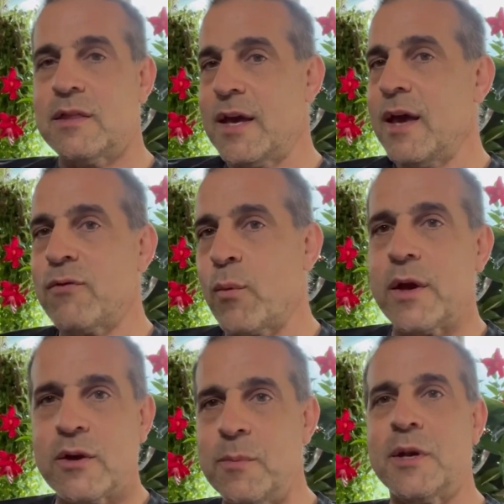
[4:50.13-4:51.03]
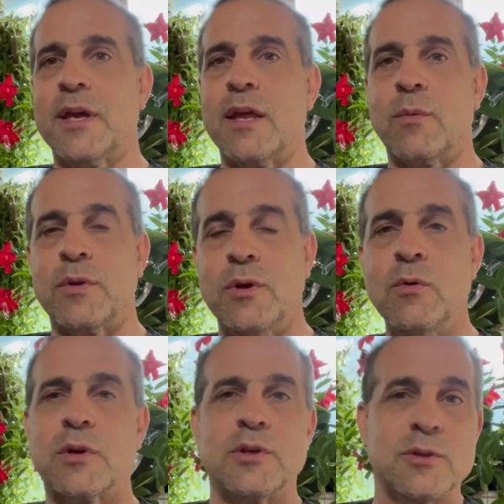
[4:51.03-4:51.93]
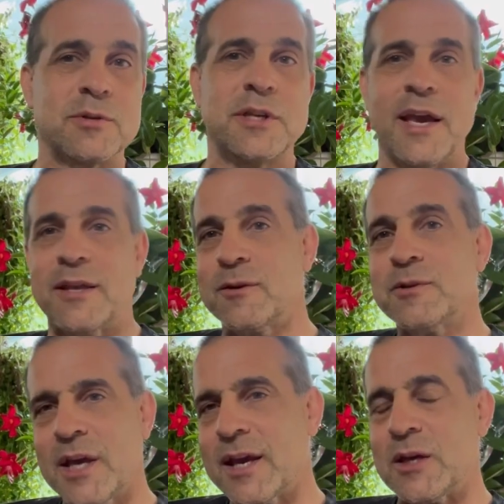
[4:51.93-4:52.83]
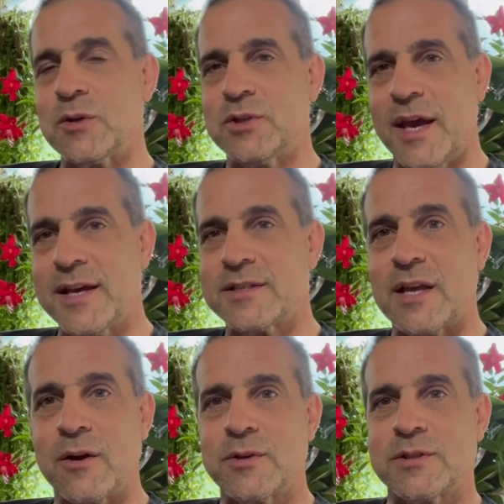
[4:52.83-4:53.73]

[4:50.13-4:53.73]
They have a way of communicating with you because they're taking your tax dollars,